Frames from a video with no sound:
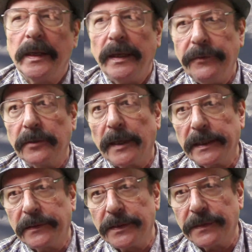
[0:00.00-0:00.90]
If you
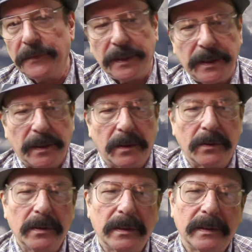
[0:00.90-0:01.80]
like this
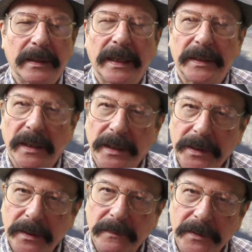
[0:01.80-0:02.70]
video, and the
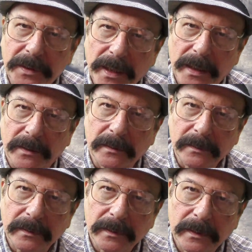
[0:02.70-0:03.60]
idea of the channel,
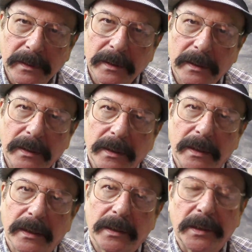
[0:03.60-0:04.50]

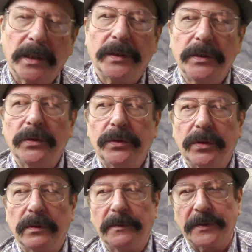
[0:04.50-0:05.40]
click on the
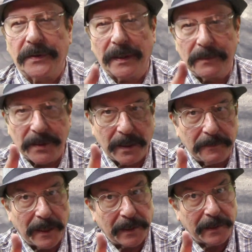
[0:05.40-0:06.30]
YouTube thumbs
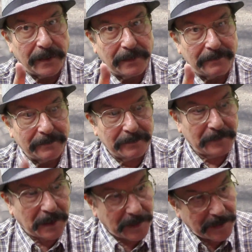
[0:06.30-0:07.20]
up icon.
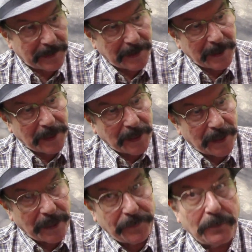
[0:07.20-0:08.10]

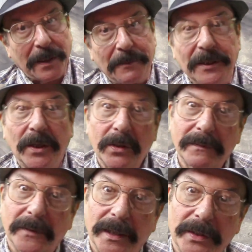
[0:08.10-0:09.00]
If you want to be
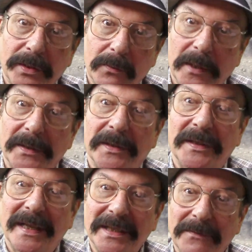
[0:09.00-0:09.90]
notified as to when the
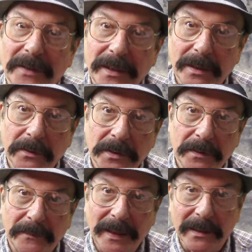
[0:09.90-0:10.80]
next video
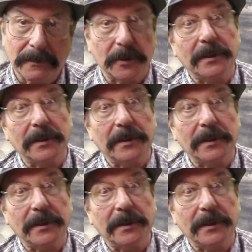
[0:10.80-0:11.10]
is available,